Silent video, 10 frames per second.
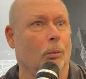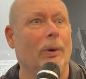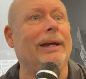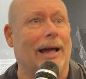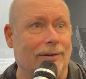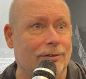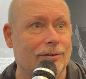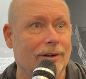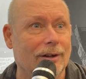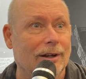weekends,
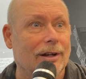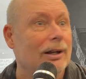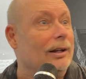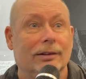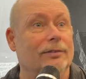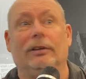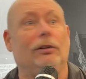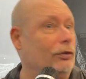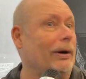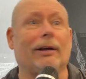
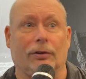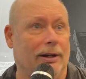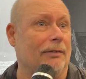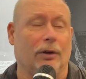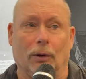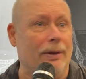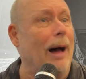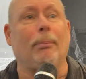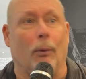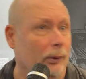these tracks are going to have to go
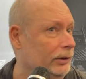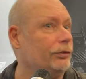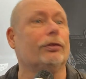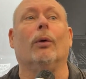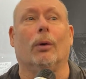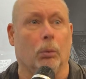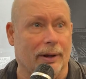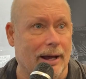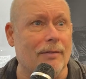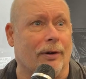non-points or
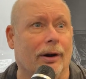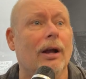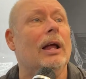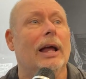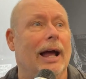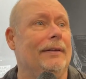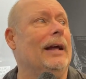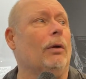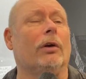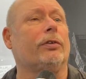whatever, and
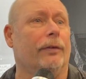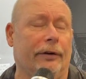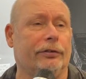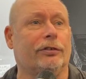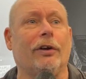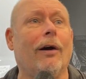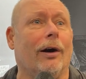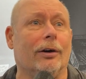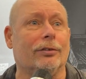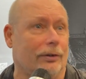then also their
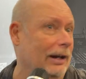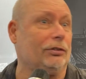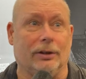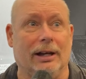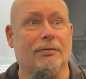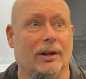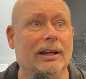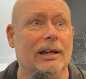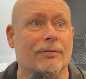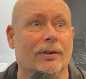stars are actually going to have to
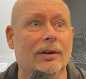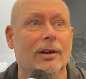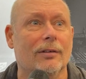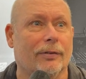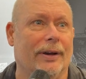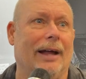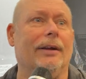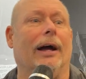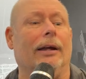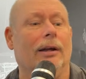leave for that
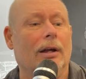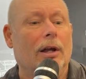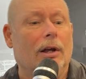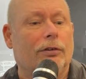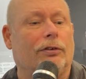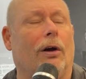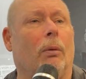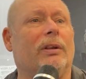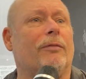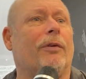night. So
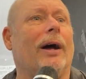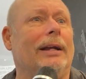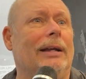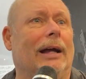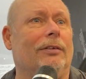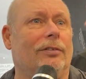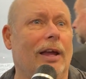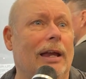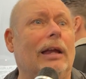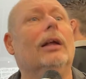with the Friday night
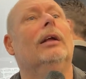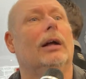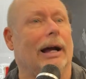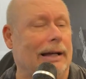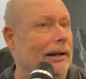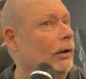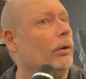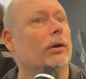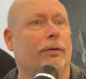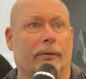date, I got to go
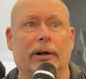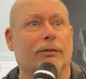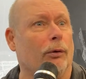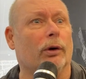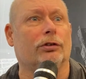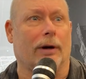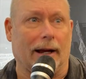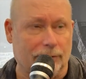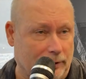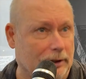to three or four
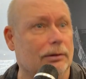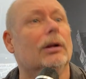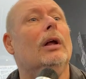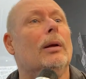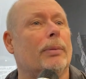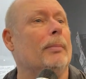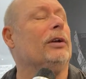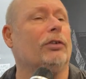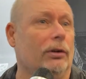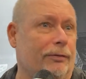tracks to get
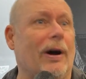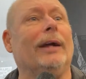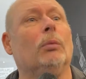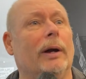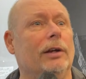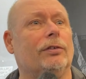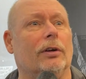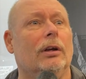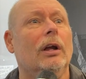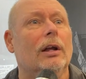permission or find ways
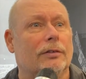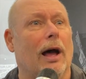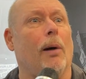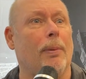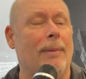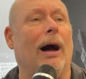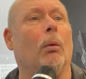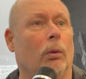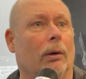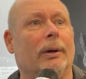to help them out
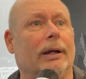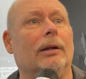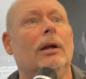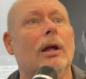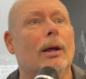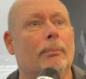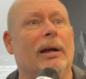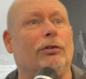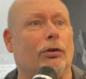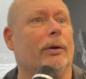where we can
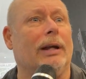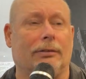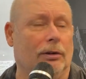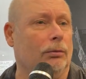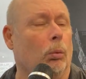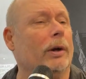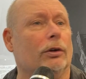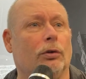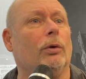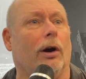make sure that the one or
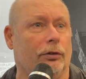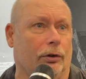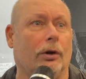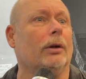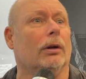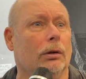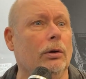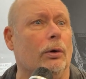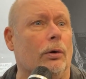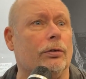two cars are going to
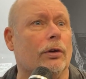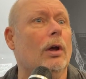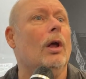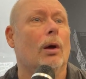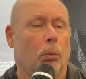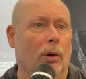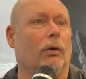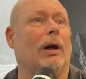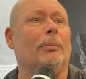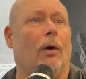lose will
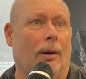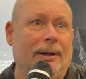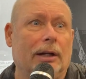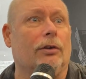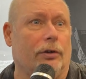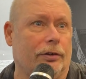come to Albany because they're